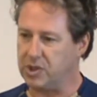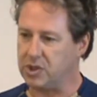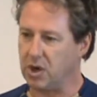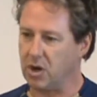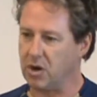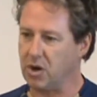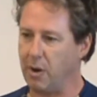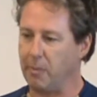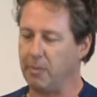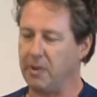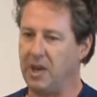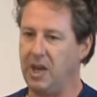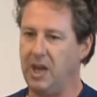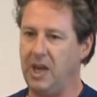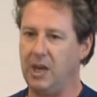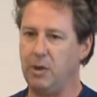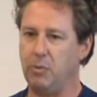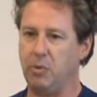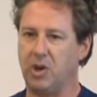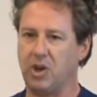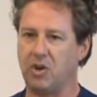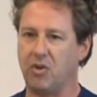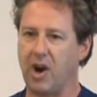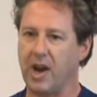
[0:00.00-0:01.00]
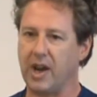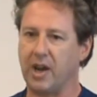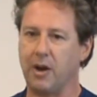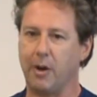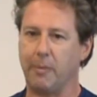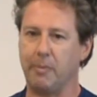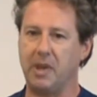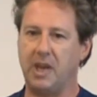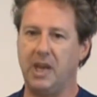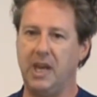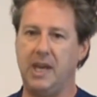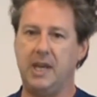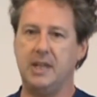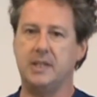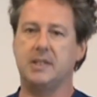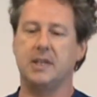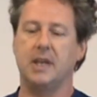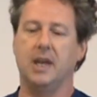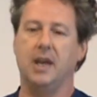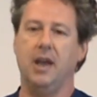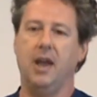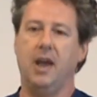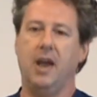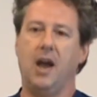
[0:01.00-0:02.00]
turn up the heat, crank up the
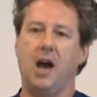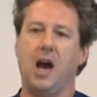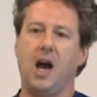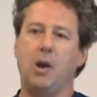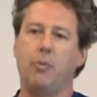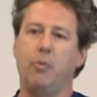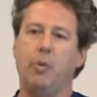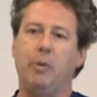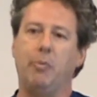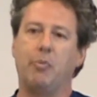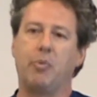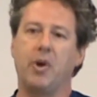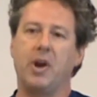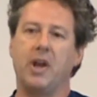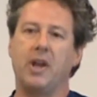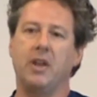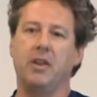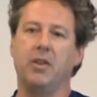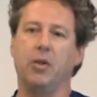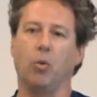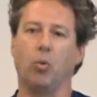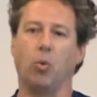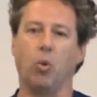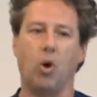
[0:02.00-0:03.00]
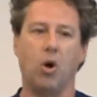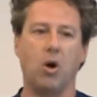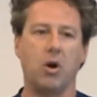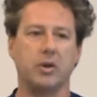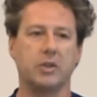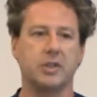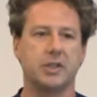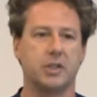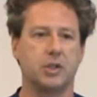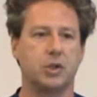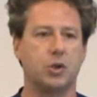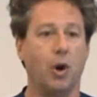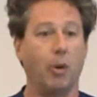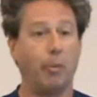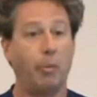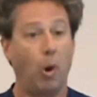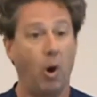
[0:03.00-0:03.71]
heat, and we bring the wort to